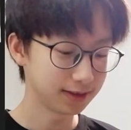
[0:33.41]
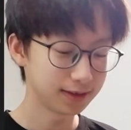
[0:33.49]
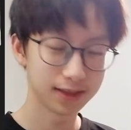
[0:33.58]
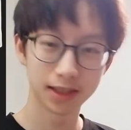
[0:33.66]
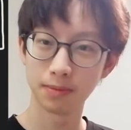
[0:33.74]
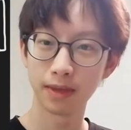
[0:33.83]

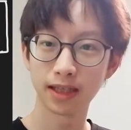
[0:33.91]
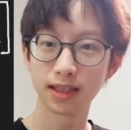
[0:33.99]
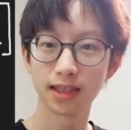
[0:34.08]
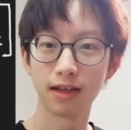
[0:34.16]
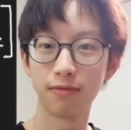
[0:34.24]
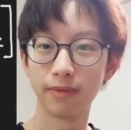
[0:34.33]
Does it make it
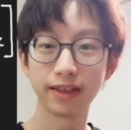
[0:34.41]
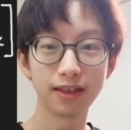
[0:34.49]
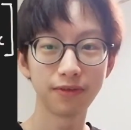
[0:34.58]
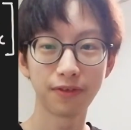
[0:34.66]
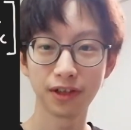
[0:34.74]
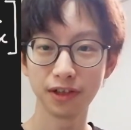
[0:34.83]
sound better
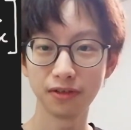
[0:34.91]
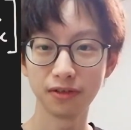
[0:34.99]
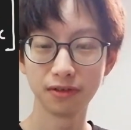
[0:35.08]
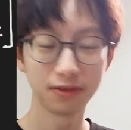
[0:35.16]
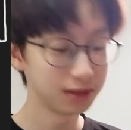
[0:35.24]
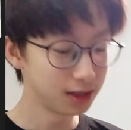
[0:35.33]
for you?
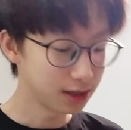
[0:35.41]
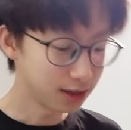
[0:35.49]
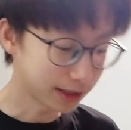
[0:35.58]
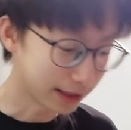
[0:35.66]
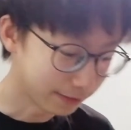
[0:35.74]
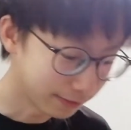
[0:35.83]

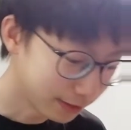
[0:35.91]
Okay,